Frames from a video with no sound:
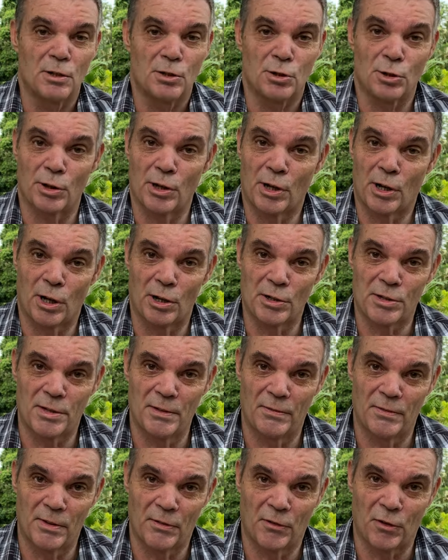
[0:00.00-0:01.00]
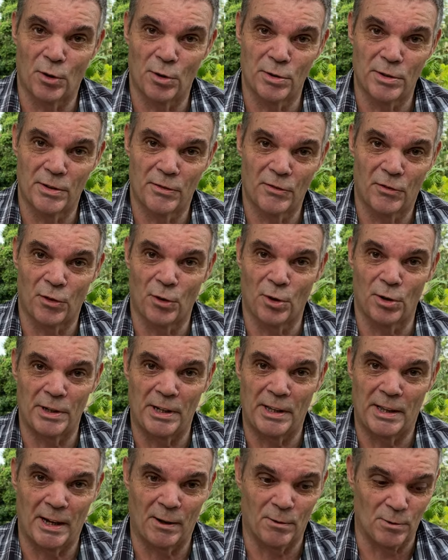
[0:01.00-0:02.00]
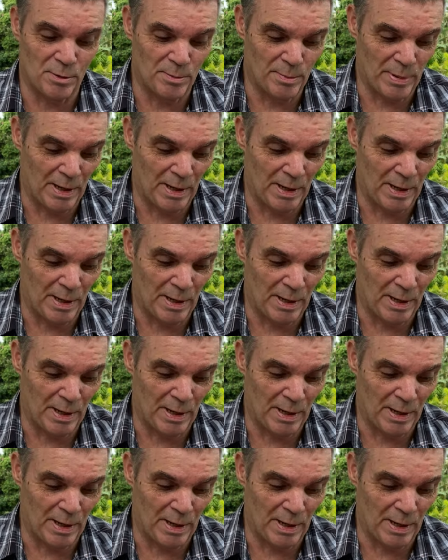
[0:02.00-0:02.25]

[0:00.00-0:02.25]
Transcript: So the cost of the 440,000